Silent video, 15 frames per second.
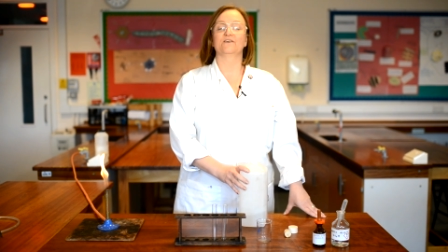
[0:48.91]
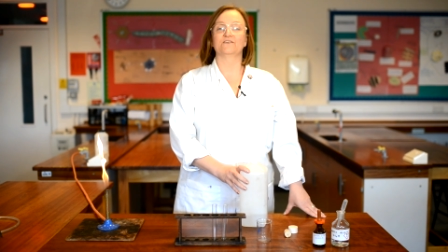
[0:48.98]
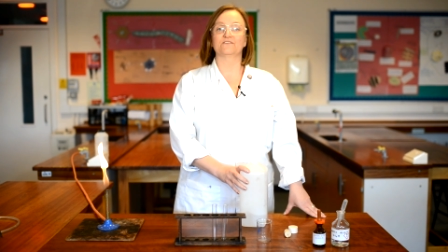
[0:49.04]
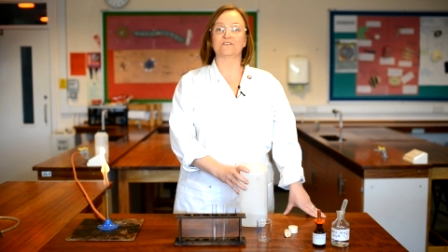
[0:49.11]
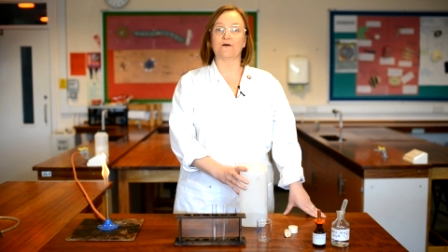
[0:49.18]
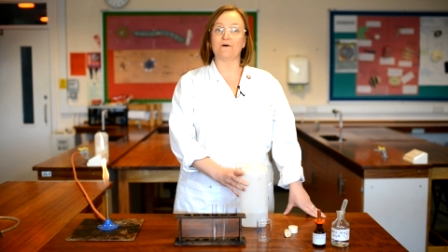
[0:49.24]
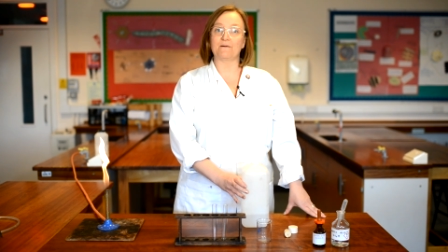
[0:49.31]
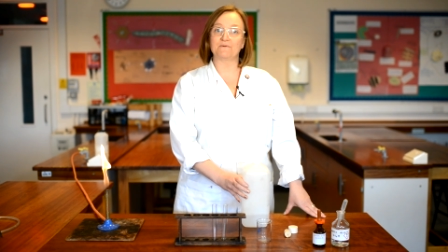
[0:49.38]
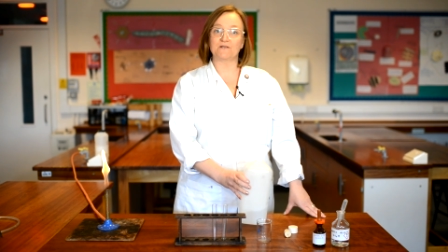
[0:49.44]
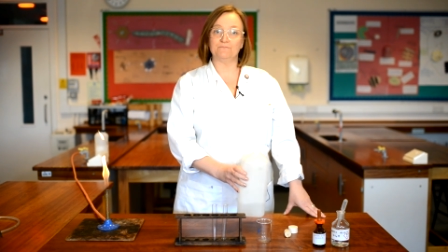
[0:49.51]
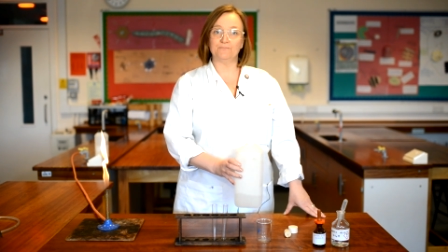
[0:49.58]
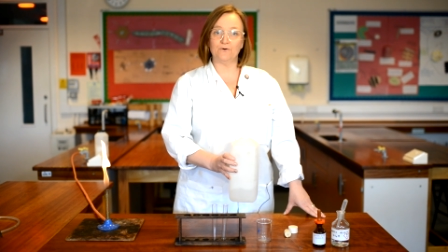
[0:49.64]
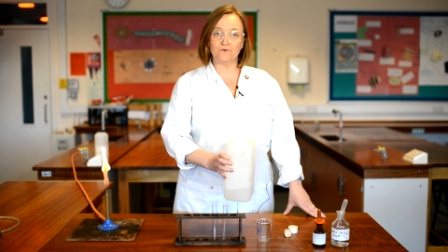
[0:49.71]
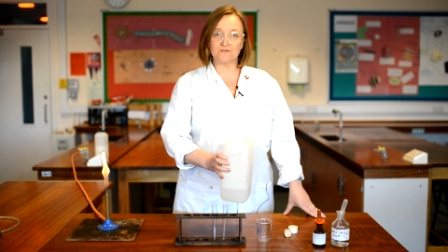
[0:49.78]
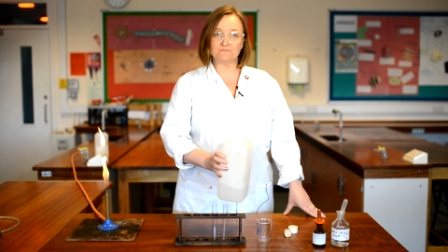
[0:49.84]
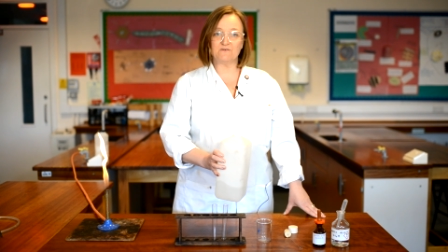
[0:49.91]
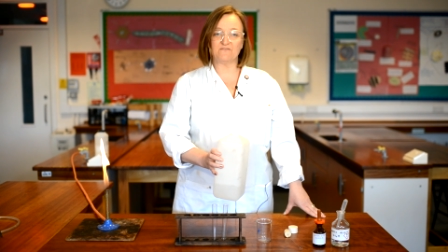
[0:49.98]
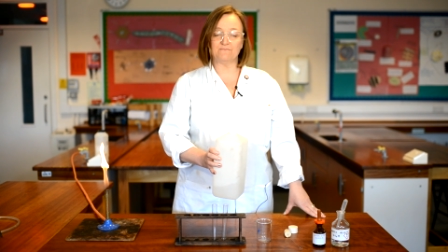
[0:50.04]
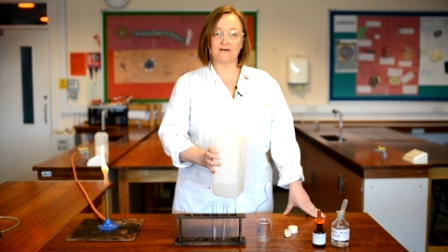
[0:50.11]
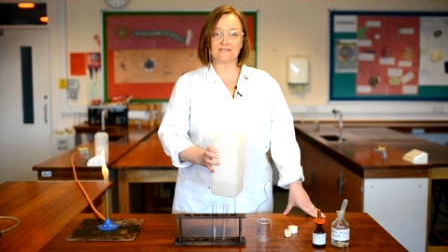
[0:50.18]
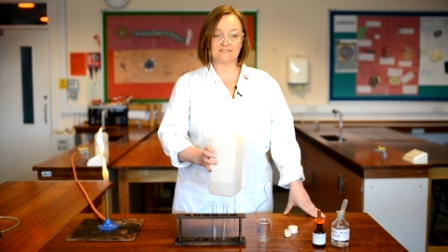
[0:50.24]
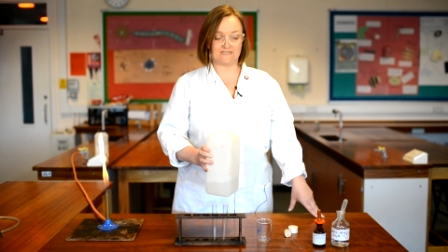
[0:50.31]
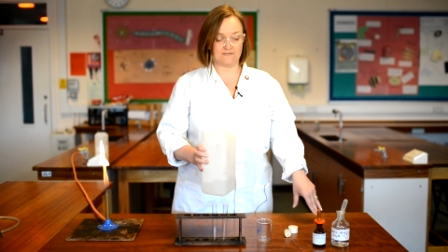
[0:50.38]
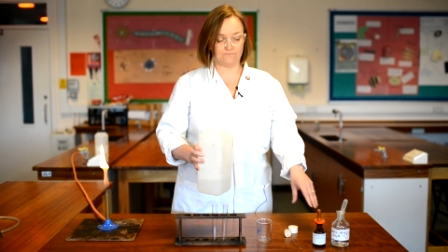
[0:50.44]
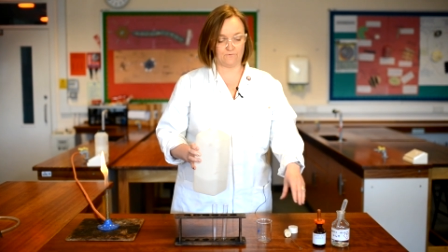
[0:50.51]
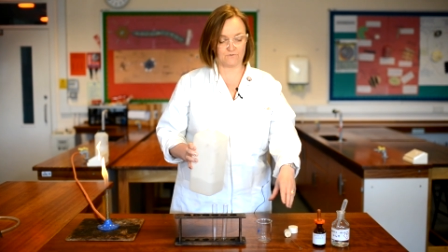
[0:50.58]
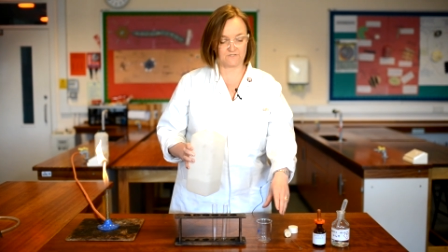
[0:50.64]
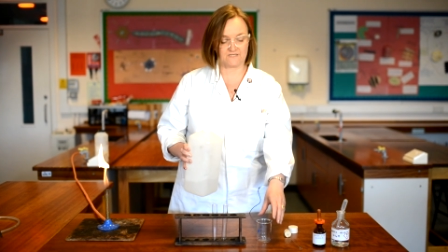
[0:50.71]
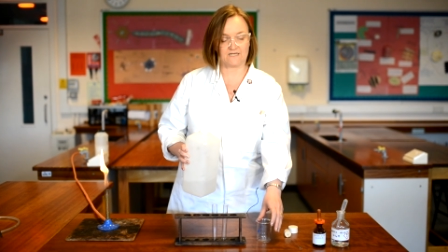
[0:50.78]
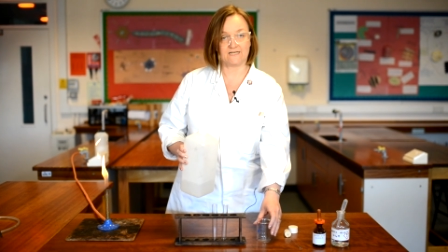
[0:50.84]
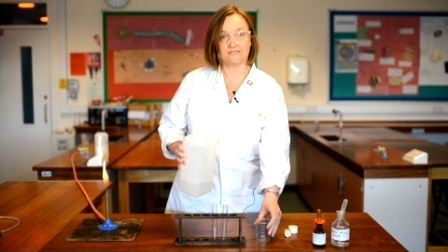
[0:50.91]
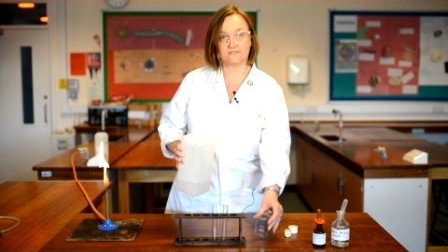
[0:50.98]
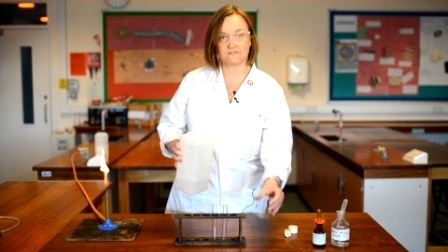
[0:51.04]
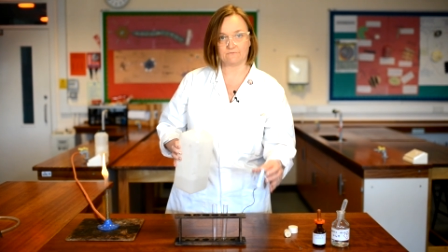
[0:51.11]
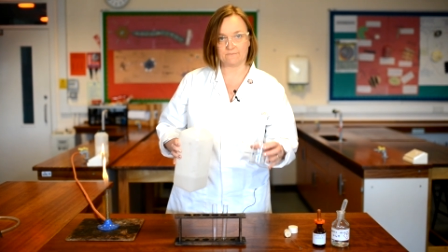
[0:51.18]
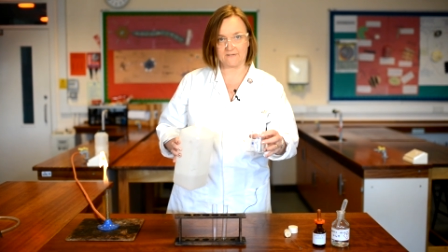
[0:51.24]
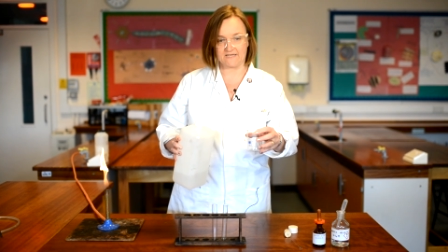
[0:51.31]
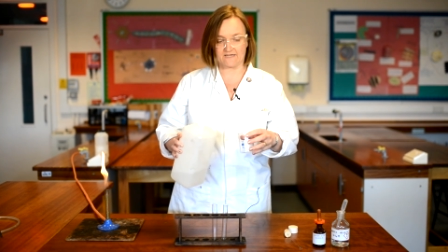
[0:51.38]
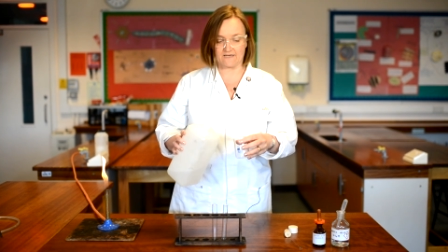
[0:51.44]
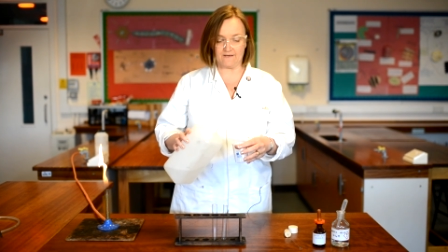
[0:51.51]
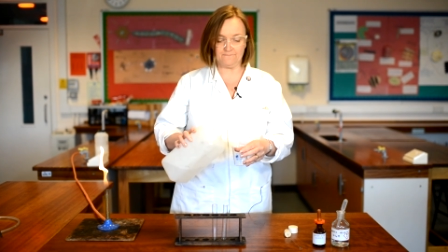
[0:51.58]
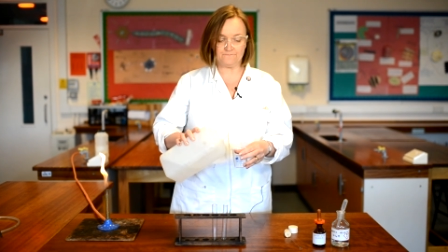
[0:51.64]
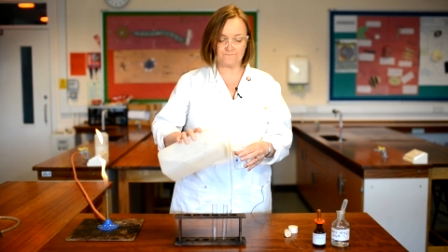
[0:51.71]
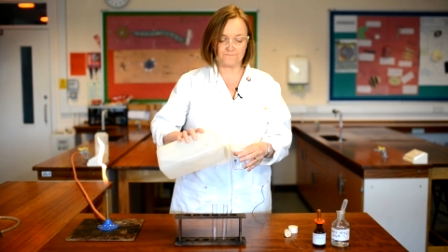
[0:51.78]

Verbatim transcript: So I'm going to pour some of my seawater into a beaker,